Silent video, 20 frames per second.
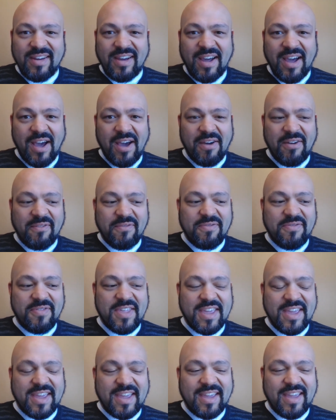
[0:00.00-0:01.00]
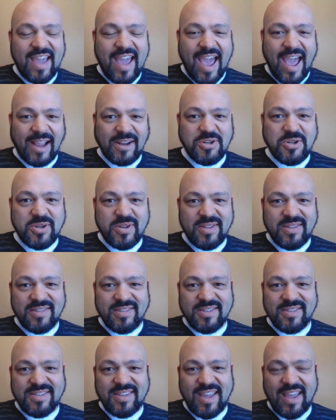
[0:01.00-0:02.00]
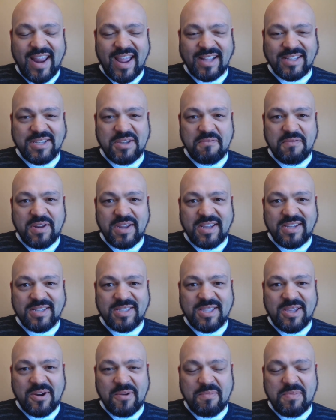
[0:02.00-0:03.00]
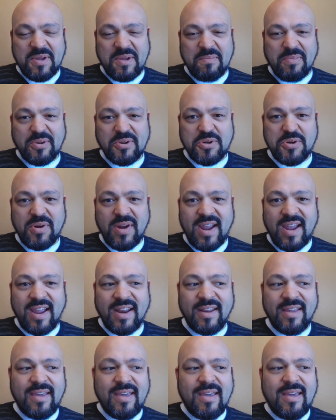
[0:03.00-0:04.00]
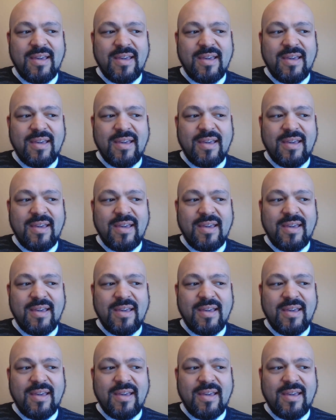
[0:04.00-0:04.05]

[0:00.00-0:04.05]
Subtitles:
of the actions and activities that are being portrayed,